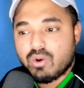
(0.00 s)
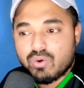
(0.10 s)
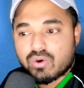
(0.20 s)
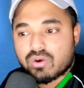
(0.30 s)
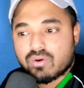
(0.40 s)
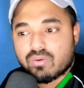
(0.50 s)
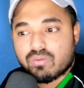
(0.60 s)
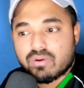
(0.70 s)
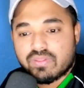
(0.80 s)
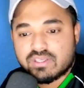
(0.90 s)

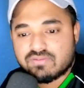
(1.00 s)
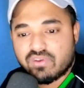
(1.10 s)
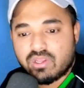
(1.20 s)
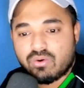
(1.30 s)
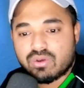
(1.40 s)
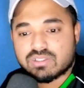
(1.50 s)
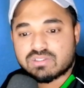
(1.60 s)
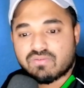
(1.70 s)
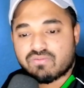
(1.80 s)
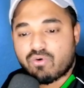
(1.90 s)
look, this video
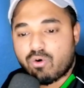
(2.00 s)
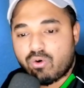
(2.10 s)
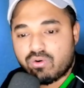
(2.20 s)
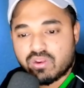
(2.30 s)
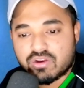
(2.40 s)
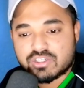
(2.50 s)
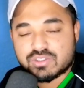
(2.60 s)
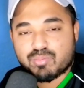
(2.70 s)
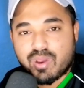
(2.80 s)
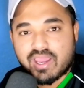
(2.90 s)
is 4
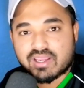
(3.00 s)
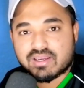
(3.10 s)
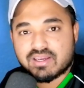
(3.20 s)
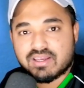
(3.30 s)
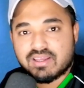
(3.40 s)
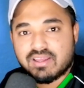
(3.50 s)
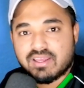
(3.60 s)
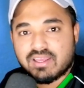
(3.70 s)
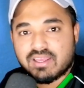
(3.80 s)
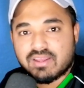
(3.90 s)
years back.
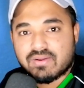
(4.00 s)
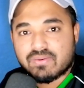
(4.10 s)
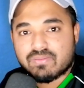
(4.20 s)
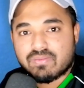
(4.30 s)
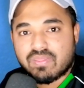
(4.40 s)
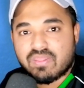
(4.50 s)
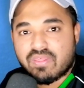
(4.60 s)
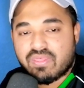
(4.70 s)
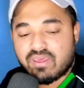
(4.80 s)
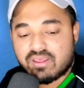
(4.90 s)
You know, the
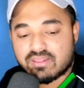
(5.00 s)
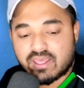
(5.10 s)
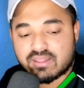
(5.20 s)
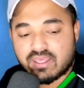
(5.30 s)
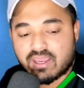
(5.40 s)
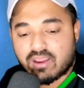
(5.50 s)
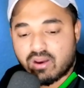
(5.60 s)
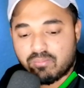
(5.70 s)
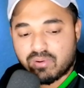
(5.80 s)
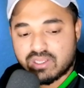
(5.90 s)
thing that they
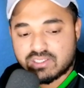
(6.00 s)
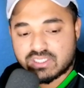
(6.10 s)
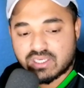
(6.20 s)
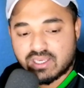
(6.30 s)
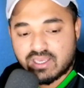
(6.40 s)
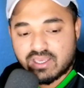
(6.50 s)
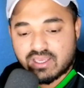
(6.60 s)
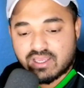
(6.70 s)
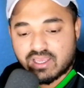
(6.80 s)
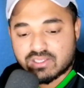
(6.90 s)
accomplished
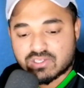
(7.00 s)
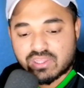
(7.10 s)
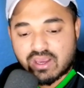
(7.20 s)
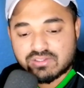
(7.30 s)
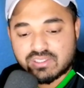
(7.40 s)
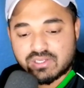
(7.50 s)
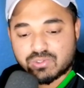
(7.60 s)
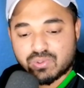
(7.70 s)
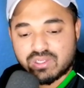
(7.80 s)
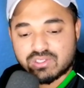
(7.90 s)
in
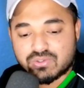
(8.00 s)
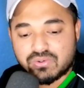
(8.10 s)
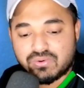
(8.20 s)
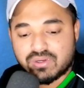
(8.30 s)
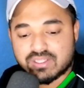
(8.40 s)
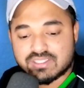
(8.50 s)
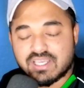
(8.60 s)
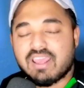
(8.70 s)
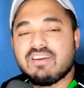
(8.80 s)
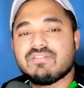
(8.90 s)
2022,
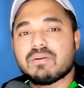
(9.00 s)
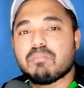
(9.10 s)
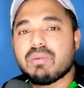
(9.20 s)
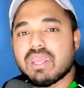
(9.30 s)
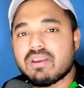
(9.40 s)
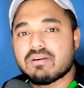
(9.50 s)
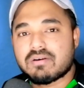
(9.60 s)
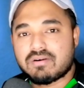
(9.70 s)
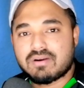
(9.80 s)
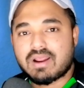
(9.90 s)
it's even
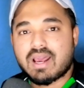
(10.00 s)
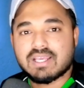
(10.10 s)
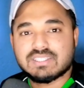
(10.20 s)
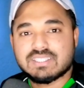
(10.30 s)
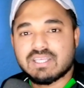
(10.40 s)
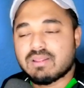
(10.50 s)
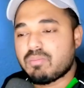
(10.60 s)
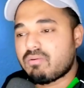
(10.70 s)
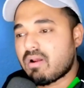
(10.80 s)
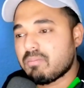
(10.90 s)
bigger. I see the
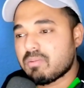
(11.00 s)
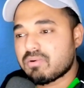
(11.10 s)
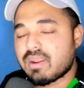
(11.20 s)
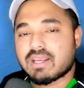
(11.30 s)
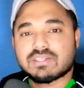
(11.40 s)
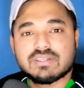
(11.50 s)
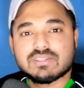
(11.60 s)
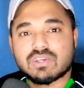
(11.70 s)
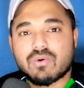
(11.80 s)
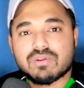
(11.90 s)
Barami production
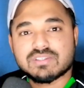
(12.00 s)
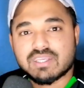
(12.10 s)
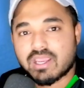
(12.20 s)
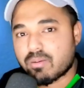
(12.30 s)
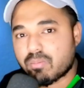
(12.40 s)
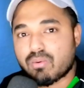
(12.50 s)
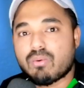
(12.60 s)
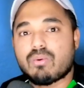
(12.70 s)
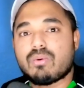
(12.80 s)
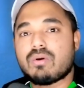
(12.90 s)
is going
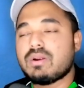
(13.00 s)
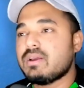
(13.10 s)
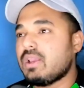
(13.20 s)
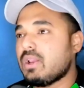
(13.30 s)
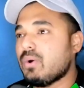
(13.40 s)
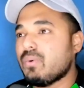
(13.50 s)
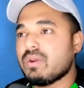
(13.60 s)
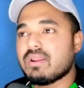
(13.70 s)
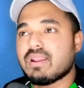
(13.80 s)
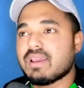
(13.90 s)
Singapore,
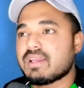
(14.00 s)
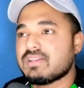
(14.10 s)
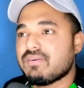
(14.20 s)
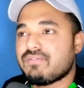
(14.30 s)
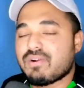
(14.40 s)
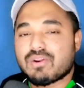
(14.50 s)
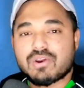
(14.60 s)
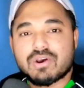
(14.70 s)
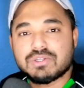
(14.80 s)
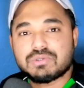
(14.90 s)
going like different
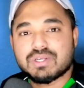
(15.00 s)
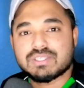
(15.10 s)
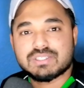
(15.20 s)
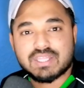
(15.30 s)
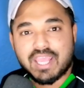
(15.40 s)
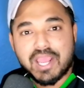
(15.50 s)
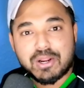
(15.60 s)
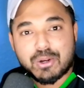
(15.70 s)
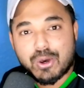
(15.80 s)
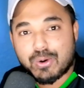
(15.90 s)
countries. They are
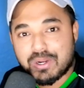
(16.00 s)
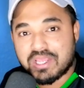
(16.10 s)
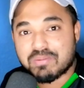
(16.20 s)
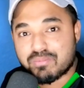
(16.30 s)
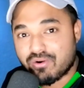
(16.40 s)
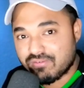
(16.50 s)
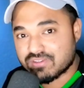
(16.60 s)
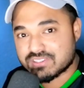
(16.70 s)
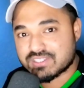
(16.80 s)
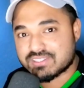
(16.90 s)
not only in
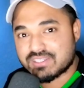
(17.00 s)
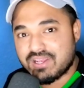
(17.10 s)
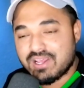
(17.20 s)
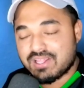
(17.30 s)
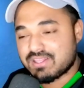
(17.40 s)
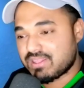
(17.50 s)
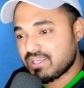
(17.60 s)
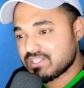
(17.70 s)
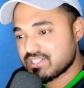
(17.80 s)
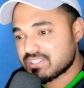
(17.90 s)
provinces. The
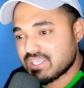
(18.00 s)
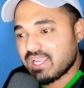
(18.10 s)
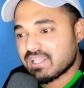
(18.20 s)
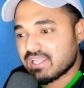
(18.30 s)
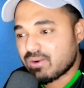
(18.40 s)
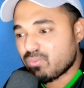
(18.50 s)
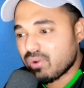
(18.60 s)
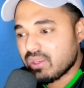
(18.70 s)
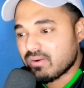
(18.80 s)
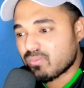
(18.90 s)
thing she said, that
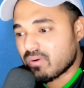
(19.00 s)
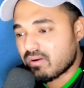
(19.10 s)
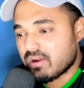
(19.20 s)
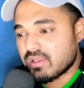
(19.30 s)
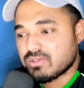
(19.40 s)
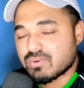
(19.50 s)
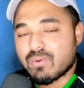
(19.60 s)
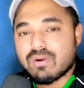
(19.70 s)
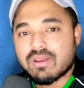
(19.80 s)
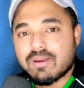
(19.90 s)
we were into
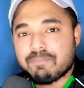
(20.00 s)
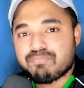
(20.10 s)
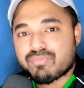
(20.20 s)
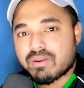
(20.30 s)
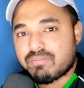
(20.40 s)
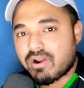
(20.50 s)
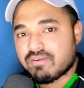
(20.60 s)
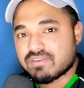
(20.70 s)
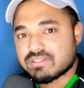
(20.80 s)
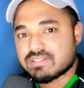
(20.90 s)
only
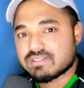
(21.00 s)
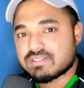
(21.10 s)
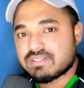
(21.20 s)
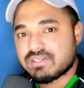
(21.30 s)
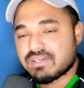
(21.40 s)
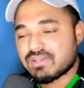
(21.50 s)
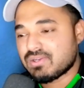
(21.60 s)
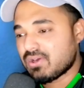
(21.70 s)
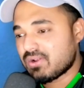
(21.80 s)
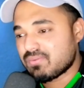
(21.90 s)
provinces,
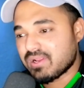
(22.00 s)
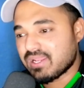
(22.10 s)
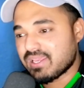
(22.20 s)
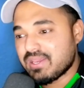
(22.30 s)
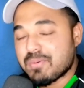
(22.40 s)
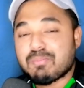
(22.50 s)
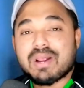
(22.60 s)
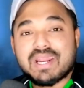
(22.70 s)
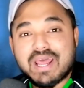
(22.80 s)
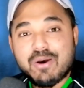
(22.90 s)
not really,
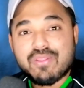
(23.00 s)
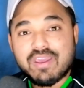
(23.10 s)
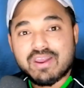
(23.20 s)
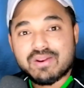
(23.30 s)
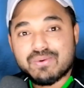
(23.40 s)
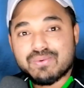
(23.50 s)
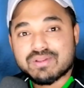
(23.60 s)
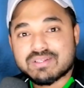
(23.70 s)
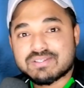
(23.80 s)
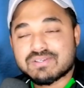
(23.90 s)
but now they are
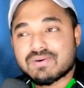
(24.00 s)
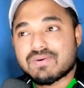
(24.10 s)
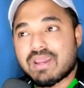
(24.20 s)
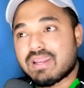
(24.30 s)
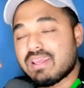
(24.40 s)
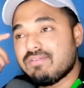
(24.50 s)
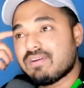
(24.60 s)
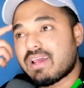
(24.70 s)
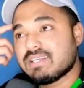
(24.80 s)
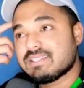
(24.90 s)
doing so. And
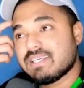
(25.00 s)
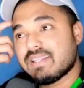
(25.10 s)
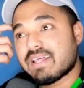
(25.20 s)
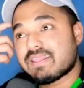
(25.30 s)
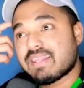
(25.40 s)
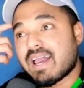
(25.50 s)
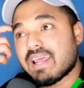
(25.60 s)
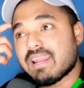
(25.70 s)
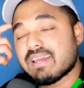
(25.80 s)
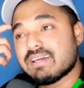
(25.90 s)
even I see that
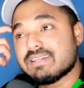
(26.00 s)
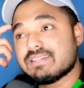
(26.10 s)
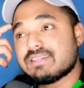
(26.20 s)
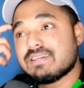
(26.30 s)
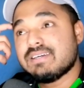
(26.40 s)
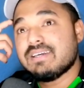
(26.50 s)
Thailand,